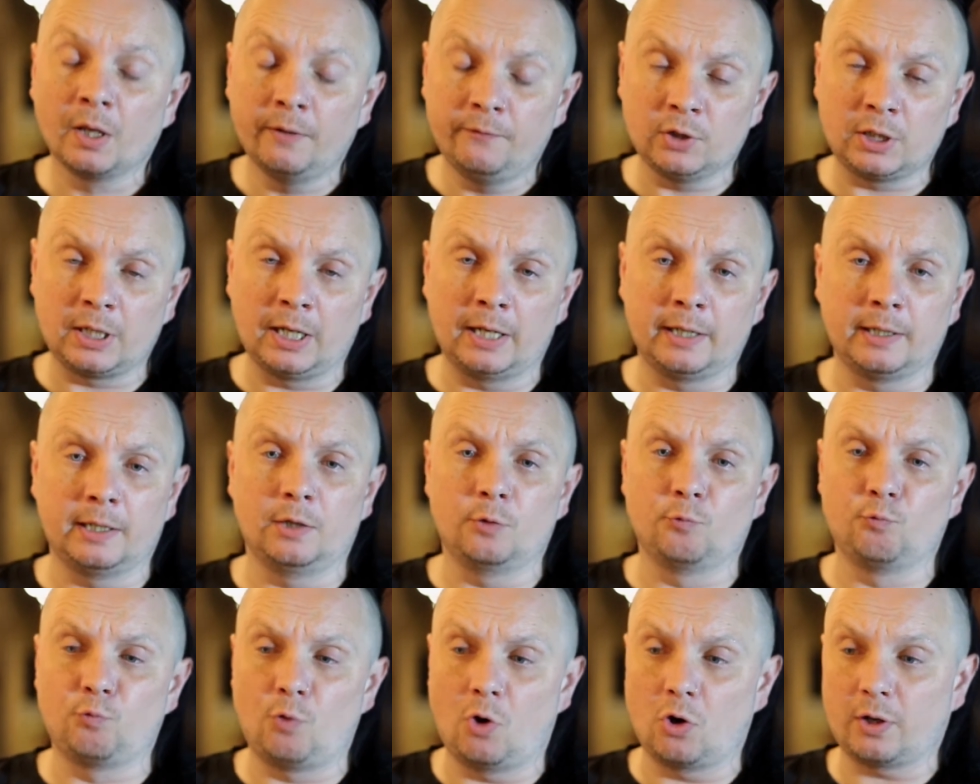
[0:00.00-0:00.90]
You can get
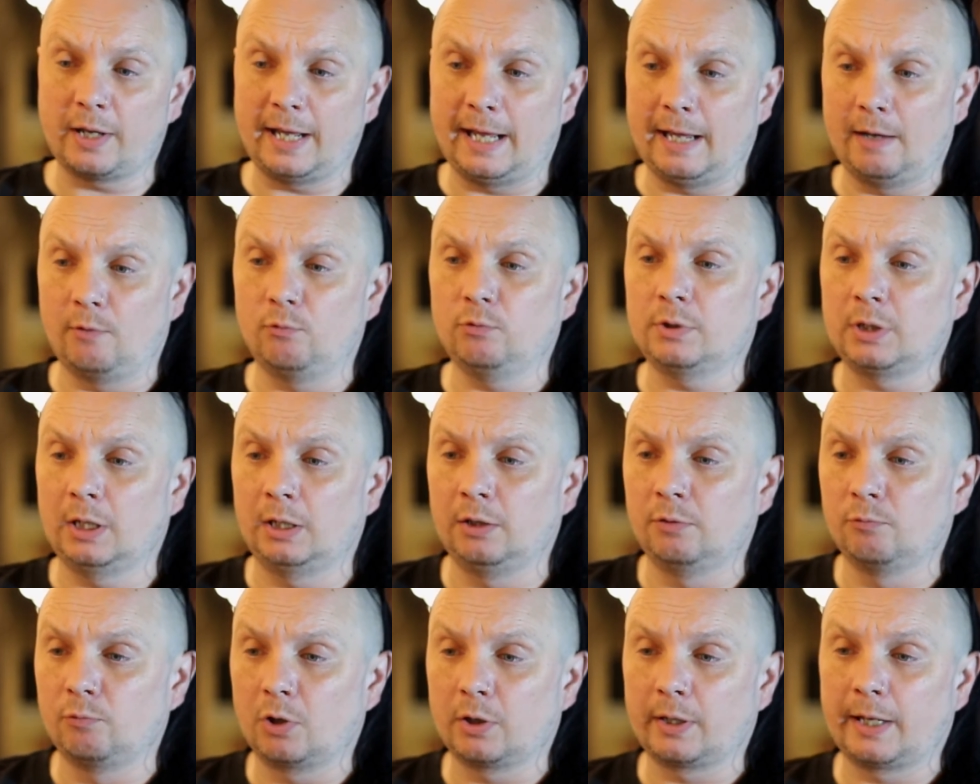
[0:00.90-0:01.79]
the rock out,
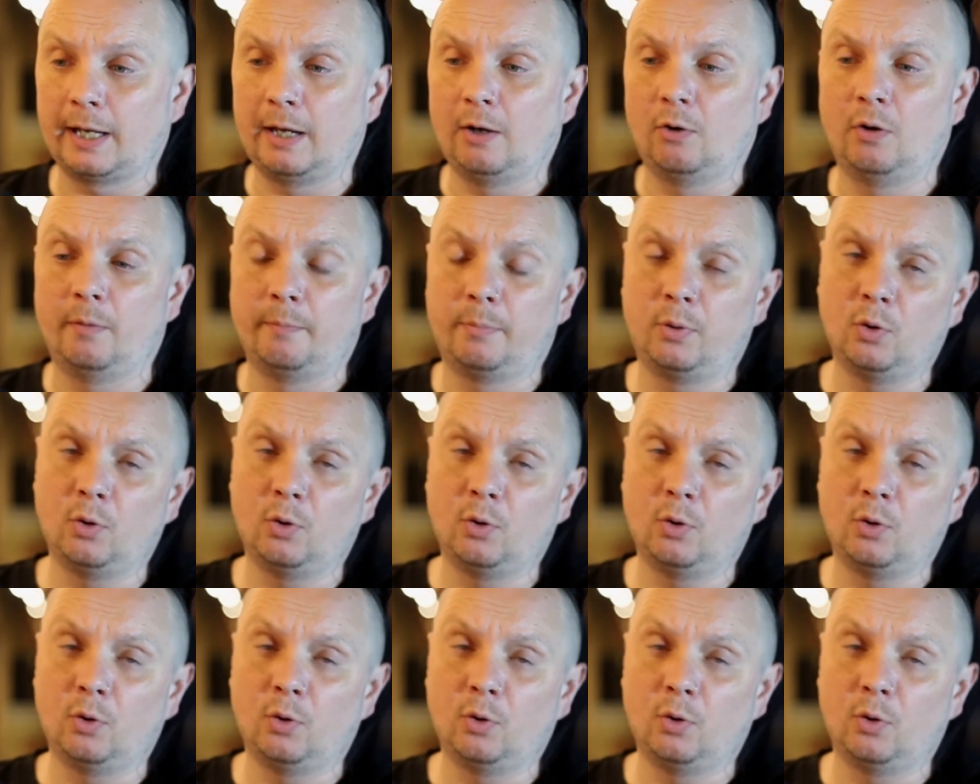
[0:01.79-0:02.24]
take the rock out and